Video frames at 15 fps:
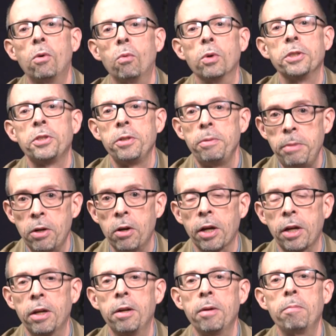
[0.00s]
was an
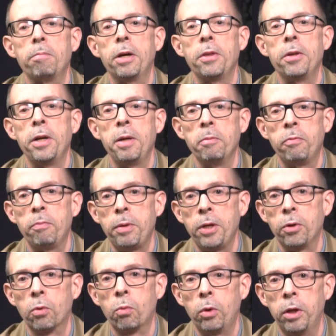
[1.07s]
American by the name of
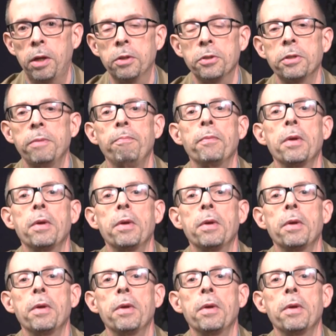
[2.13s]
Peter Wells,